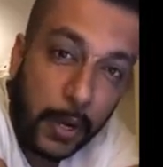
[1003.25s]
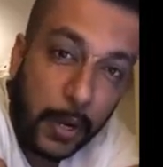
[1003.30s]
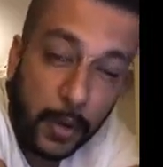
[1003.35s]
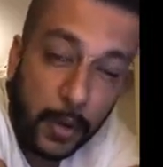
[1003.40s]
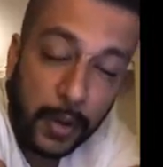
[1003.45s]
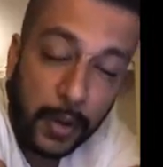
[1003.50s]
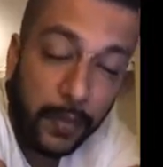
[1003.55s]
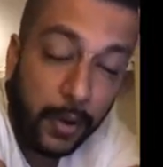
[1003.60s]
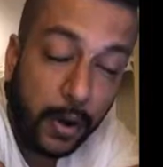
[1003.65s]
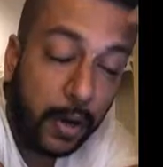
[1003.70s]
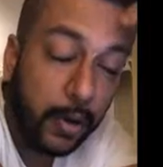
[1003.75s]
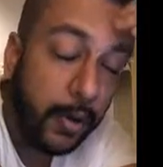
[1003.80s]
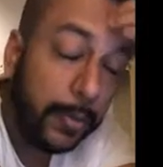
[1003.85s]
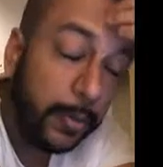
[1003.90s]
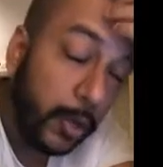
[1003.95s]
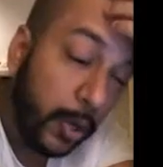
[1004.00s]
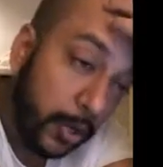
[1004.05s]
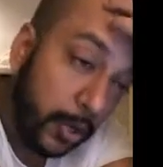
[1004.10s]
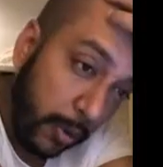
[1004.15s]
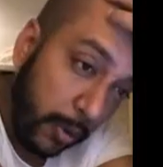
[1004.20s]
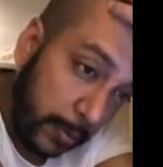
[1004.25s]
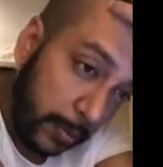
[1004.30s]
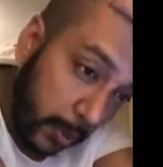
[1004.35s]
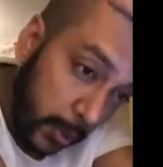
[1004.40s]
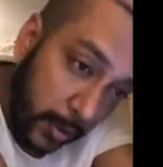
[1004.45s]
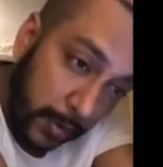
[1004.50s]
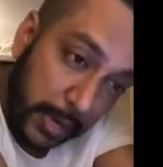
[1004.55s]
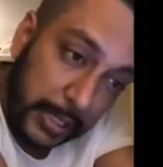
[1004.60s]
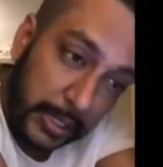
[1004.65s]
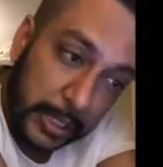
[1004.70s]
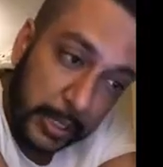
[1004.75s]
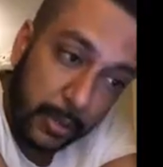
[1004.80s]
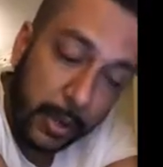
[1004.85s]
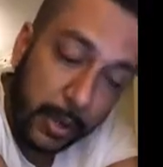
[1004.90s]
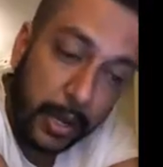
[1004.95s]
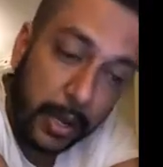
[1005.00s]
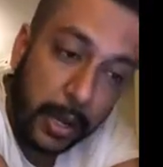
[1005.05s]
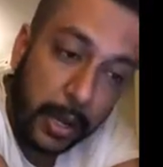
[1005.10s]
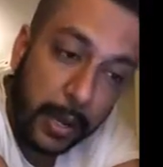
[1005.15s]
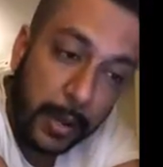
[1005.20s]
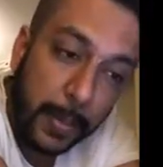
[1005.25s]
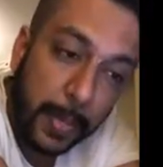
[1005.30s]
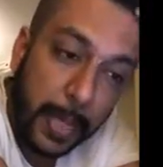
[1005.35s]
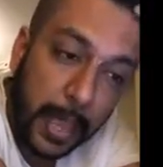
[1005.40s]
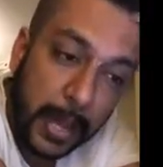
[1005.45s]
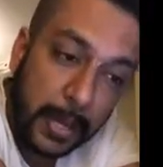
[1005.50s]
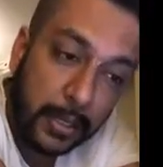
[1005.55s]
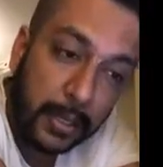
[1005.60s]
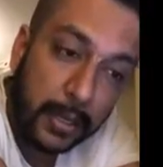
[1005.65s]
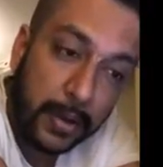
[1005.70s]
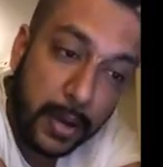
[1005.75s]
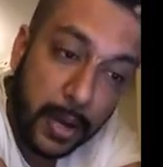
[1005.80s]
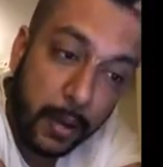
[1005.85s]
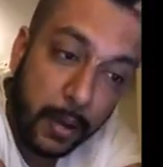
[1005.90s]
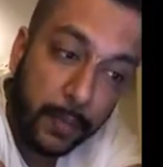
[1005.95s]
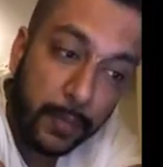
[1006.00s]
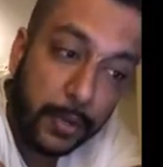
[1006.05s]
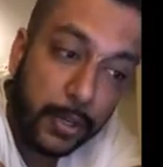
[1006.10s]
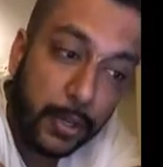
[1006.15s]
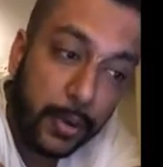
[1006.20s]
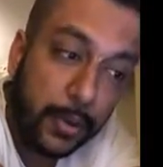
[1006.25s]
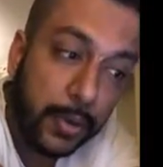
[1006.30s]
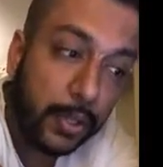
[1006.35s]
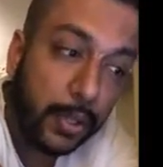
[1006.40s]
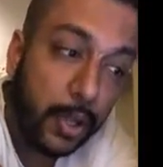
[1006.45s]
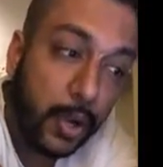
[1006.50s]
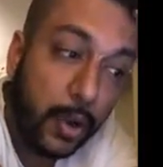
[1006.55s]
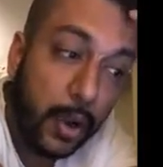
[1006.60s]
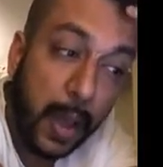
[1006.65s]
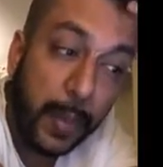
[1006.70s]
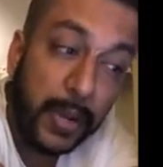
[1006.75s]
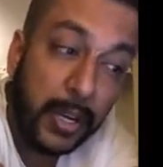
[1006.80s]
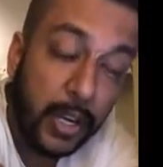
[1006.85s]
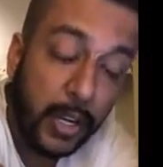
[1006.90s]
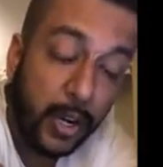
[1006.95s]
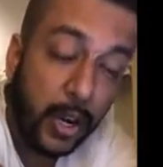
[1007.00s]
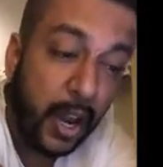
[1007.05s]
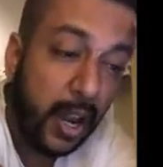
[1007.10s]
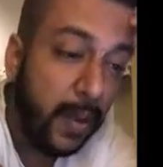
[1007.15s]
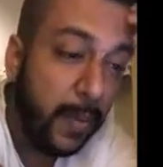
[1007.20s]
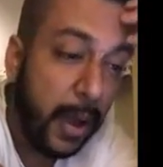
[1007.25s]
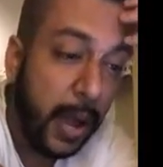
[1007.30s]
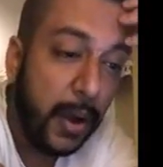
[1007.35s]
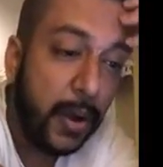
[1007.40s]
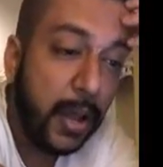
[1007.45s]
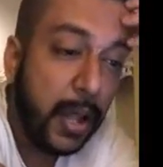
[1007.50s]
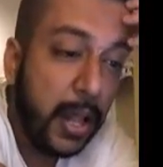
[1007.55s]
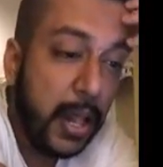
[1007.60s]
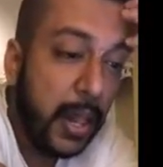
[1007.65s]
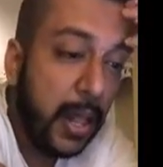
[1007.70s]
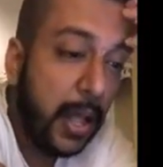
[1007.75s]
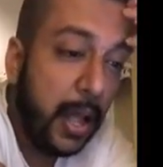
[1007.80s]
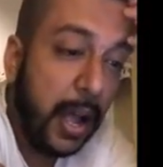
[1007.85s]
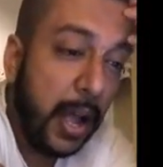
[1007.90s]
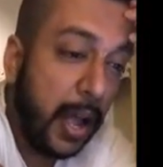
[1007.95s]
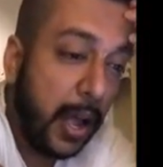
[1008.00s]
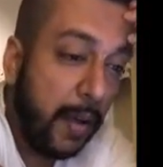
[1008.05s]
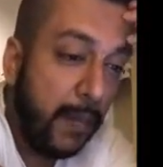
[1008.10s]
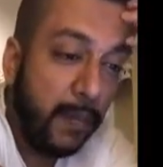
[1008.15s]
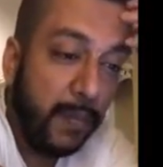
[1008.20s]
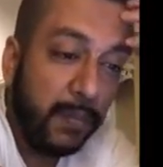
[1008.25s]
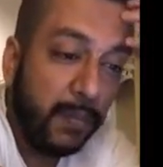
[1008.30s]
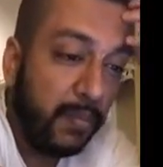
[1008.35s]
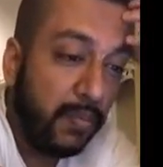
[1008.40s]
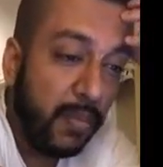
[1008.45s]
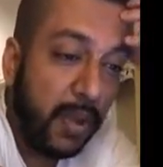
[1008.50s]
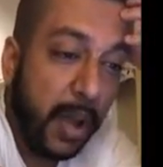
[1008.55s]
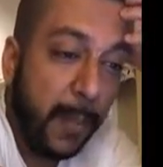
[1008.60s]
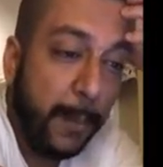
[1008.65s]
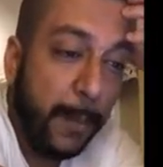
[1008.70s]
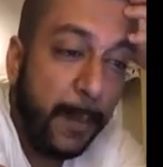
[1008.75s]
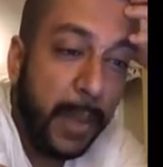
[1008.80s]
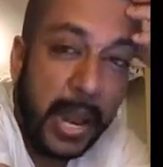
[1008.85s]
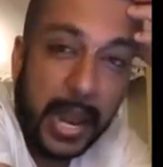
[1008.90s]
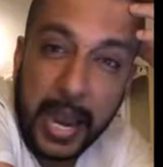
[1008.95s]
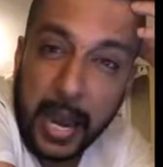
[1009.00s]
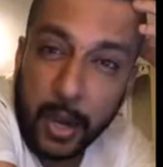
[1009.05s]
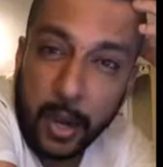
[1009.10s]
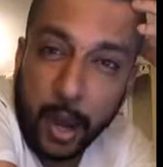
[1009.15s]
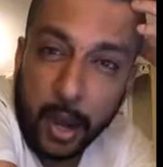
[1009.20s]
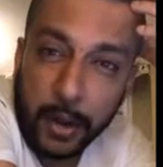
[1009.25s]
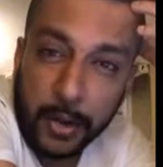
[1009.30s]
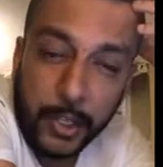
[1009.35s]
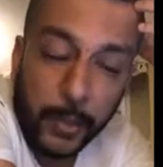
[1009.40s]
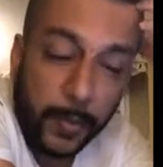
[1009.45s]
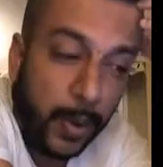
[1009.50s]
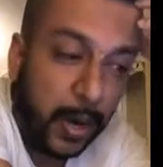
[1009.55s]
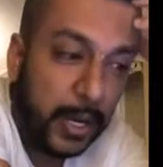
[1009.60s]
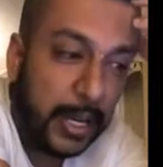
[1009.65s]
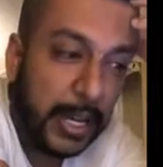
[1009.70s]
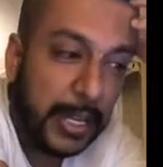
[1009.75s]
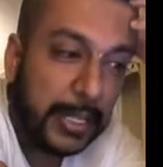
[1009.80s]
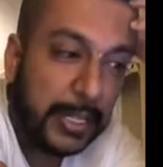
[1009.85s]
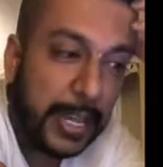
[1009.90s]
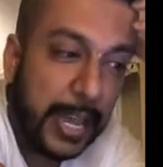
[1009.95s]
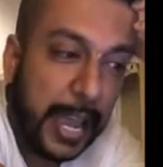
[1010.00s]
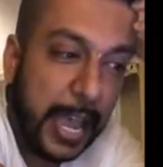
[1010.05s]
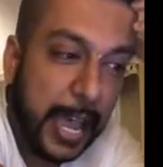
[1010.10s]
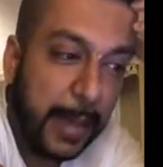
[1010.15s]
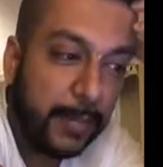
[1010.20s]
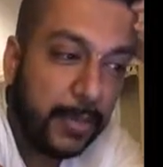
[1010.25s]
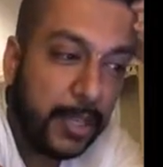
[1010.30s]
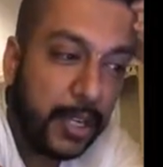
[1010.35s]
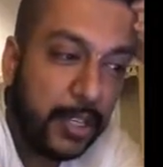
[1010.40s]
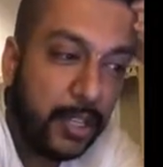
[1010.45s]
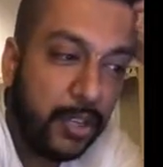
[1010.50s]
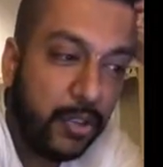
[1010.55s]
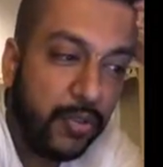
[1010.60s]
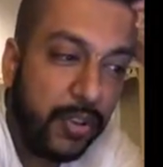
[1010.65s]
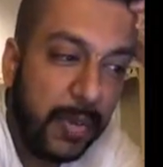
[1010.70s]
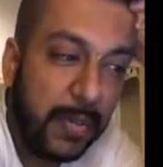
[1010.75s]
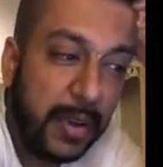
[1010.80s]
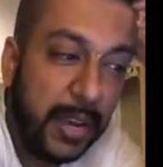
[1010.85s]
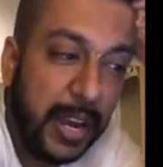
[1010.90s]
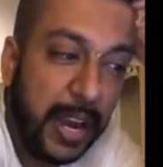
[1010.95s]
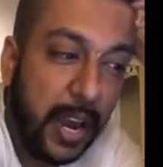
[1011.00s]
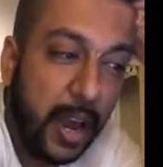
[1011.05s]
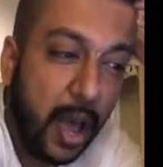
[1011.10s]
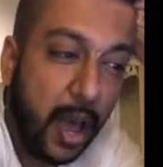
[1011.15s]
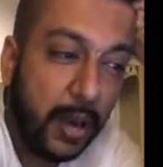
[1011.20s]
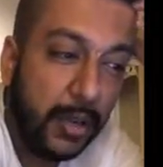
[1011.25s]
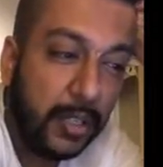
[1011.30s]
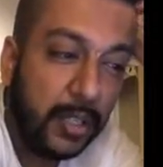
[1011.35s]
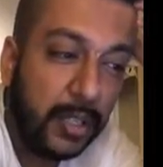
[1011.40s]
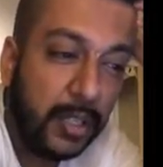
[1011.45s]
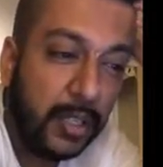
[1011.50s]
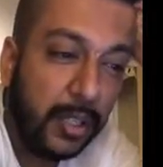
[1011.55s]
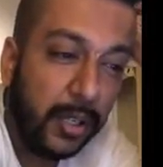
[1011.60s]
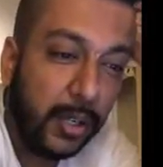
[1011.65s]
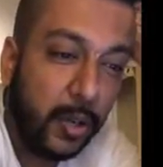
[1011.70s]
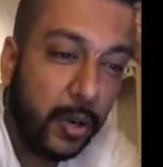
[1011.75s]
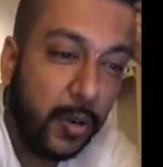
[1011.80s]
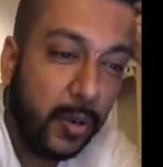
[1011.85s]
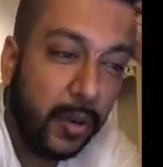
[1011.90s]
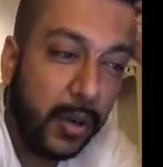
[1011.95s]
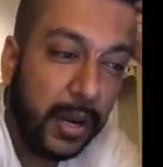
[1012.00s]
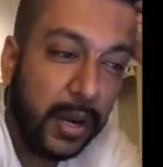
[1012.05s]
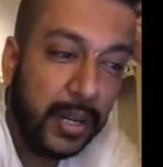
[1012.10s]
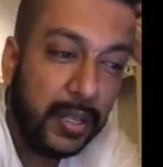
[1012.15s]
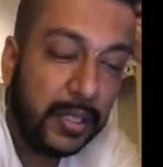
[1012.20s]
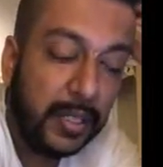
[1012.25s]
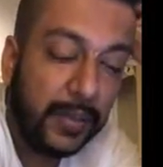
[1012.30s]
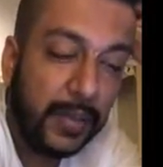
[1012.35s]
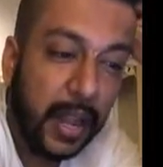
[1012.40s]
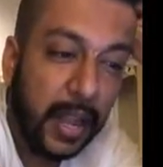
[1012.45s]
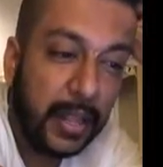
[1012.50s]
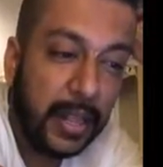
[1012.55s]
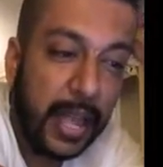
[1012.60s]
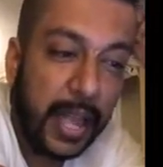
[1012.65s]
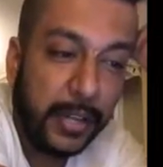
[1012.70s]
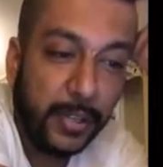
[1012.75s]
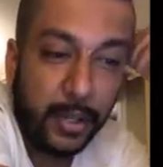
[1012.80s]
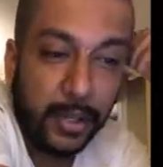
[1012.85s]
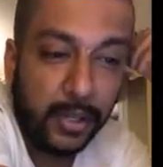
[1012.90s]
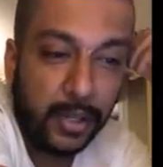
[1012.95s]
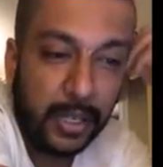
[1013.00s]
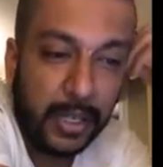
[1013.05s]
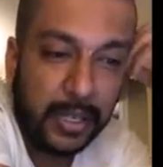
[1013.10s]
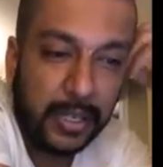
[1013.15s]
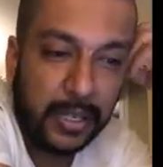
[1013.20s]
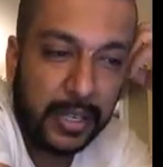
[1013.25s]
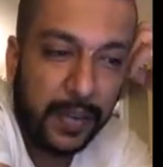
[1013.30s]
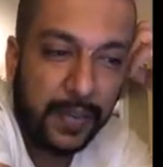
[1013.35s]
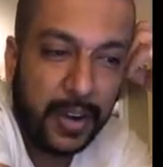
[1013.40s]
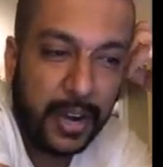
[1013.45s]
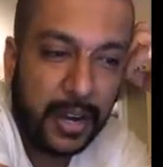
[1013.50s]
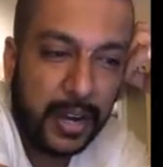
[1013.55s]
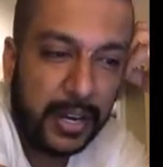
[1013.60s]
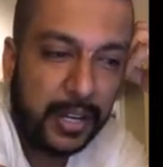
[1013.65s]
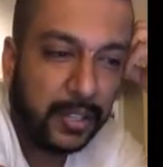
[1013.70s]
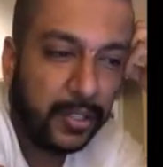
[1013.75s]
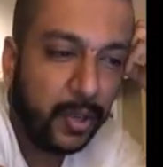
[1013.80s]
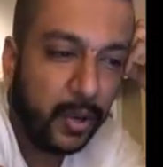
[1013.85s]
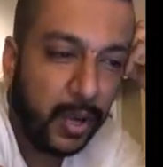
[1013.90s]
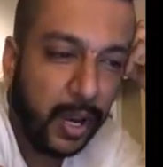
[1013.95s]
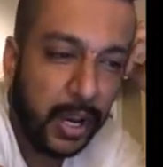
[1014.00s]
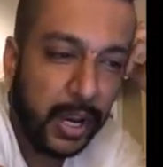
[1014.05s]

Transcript: If you're looking for a good cryptocurrency to enter, Neo for sure is good. I mean, you're talking about $1 billion market cap, $63 million in turnover, and stuff like that. So it's definitely